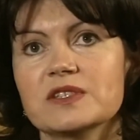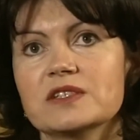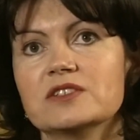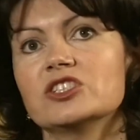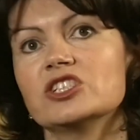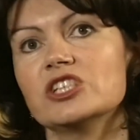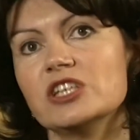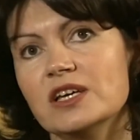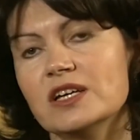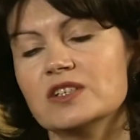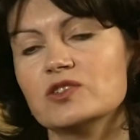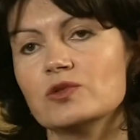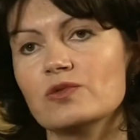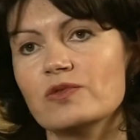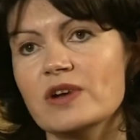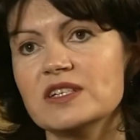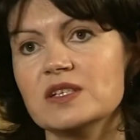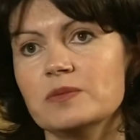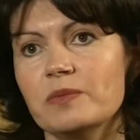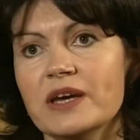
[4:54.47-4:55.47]
And she had
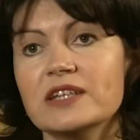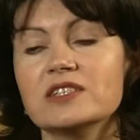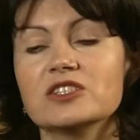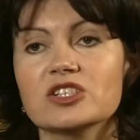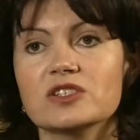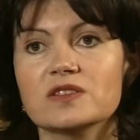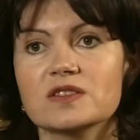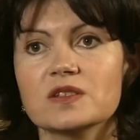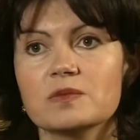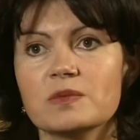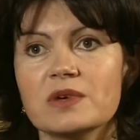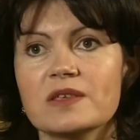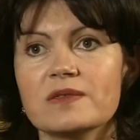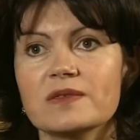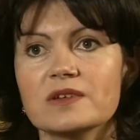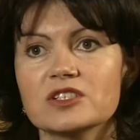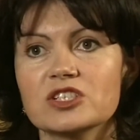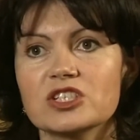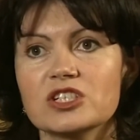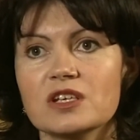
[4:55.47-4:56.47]
already mentioned to me
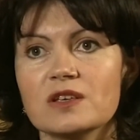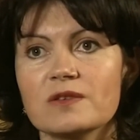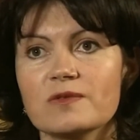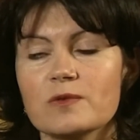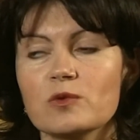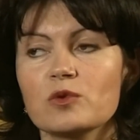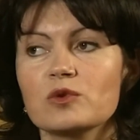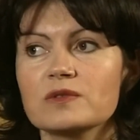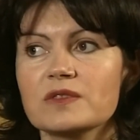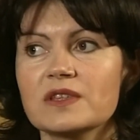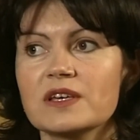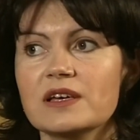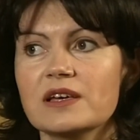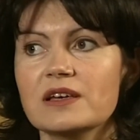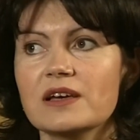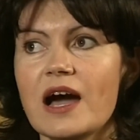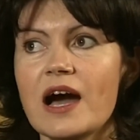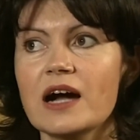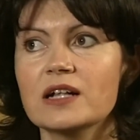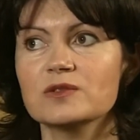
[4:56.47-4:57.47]
that she thought
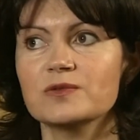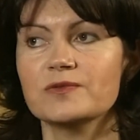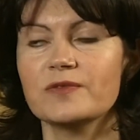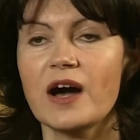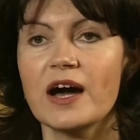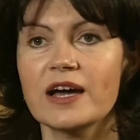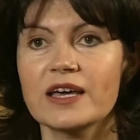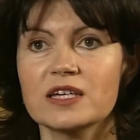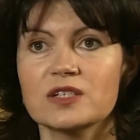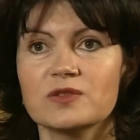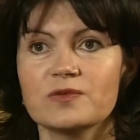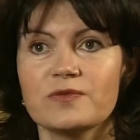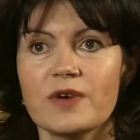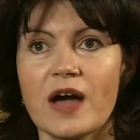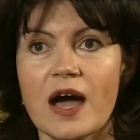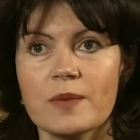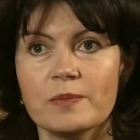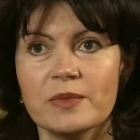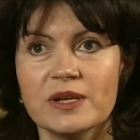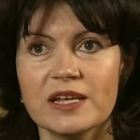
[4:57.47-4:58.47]
the Al Fayed
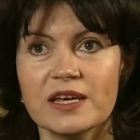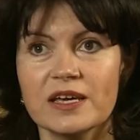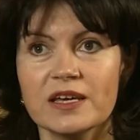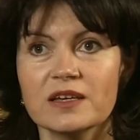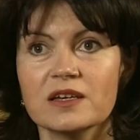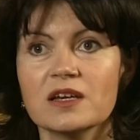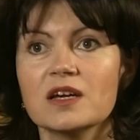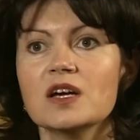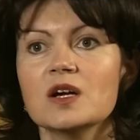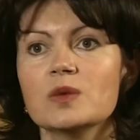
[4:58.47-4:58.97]
family